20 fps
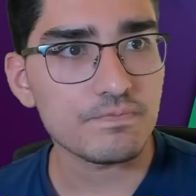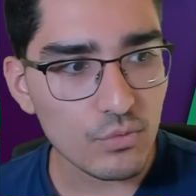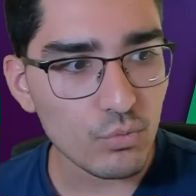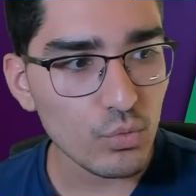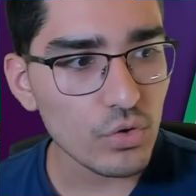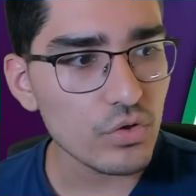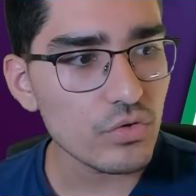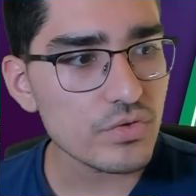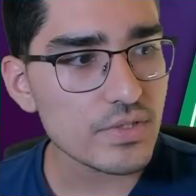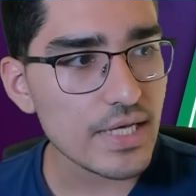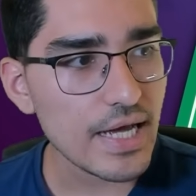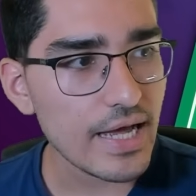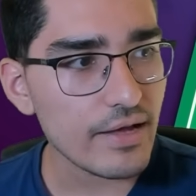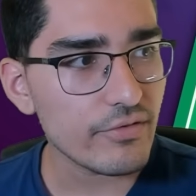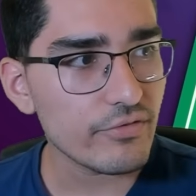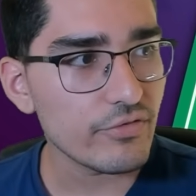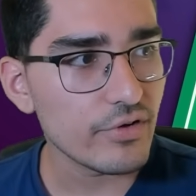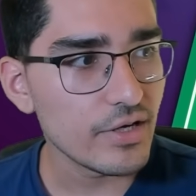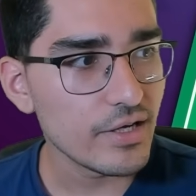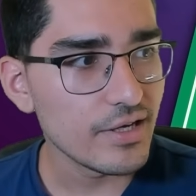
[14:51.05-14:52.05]
Wolves
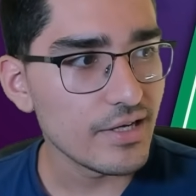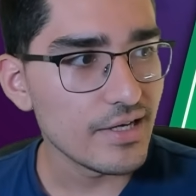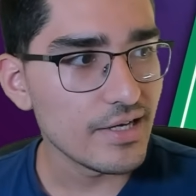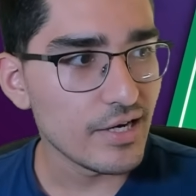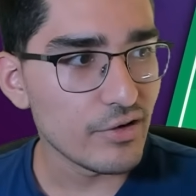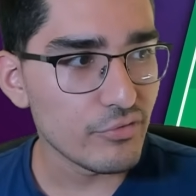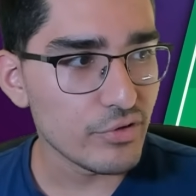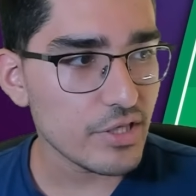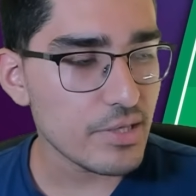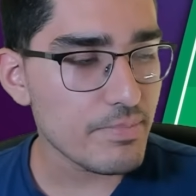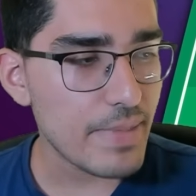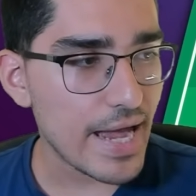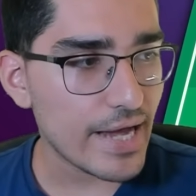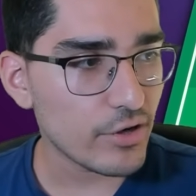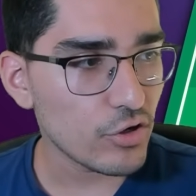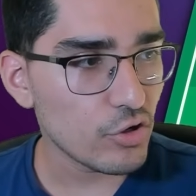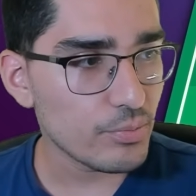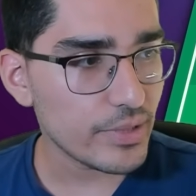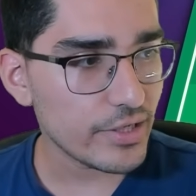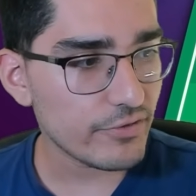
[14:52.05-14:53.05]
have a really
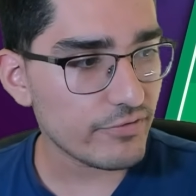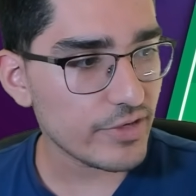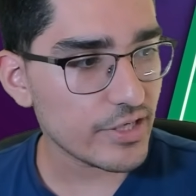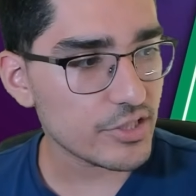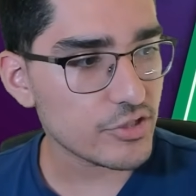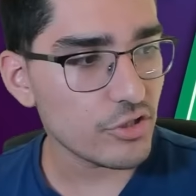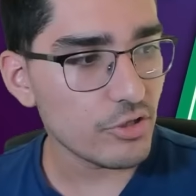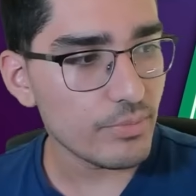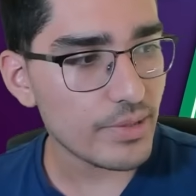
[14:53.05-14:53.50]
bad opening fixture.